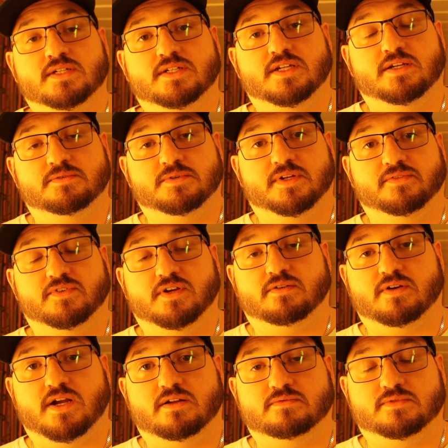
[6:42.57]
Yeah, we'll give you a
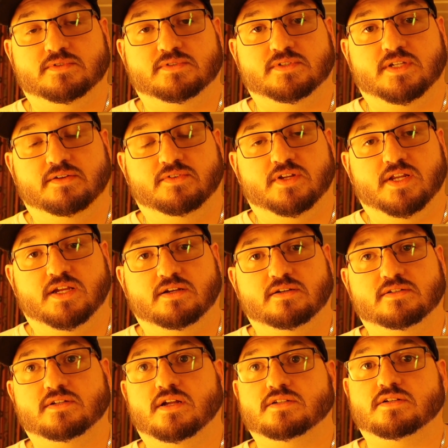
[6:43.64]
crown, we'll give you an anchor,
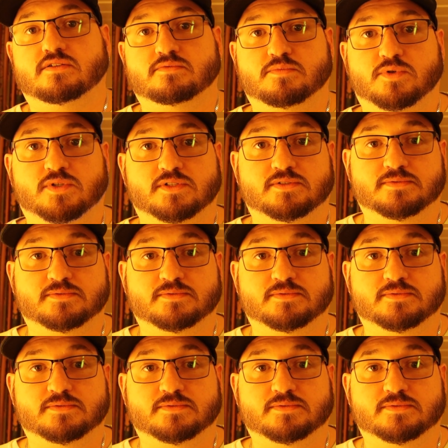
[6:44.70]
and toss you overboard.